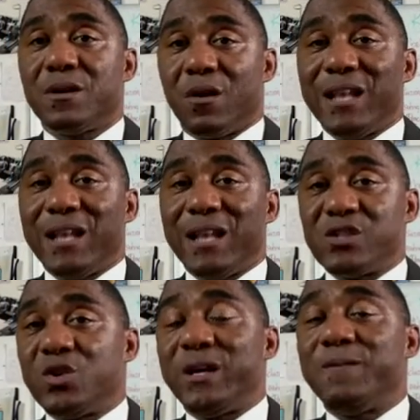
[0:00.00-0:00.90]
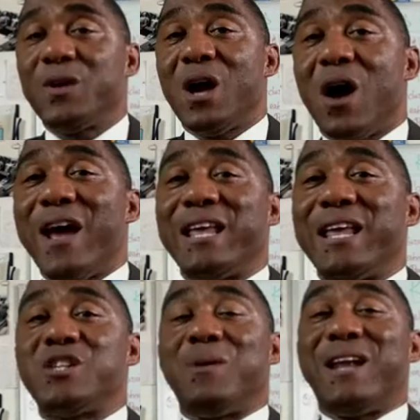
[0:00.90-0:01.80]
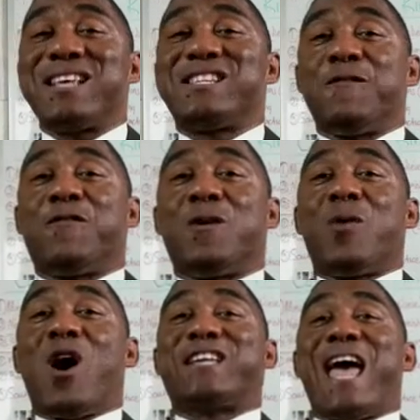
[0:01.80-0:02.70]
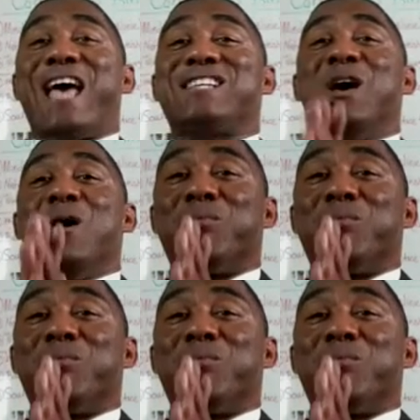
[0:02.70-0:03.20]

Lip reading: All right, let's do it. All right, ladies and gentlemen, that's it for the broadcast.